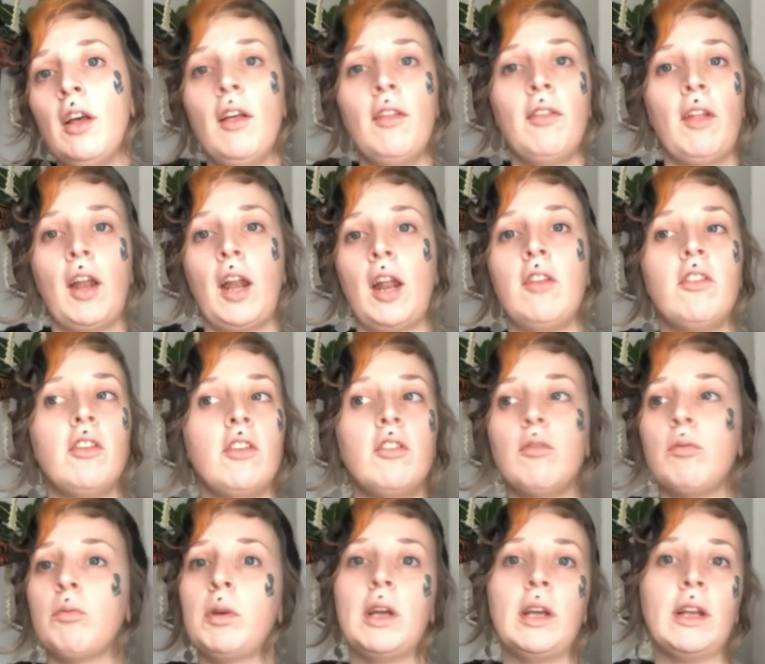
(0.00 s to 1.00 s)
that I didn't
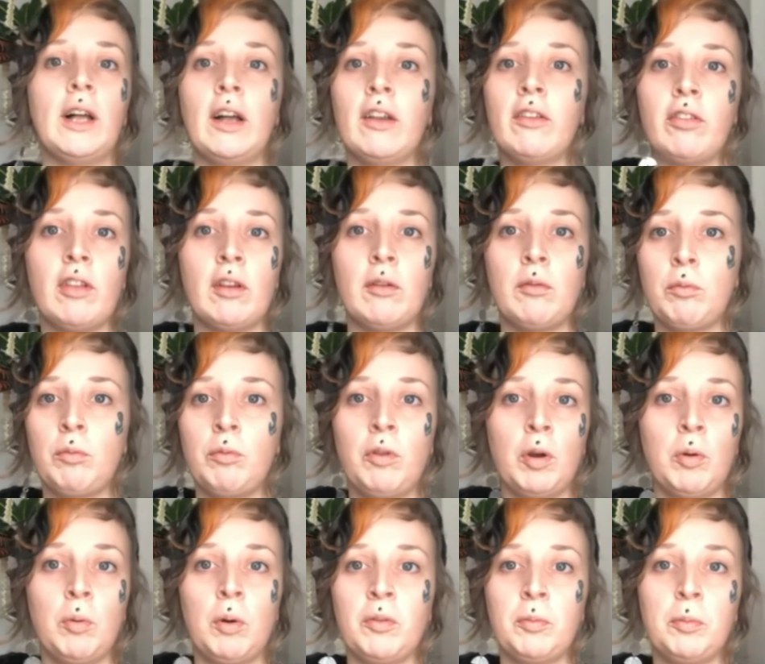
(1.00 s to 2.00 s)
realize that
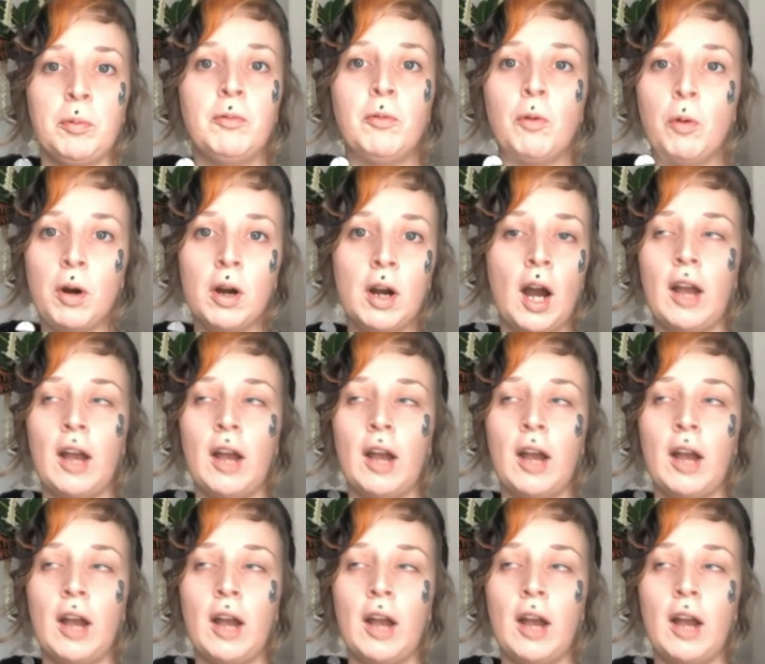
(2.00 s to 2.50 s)
there was before.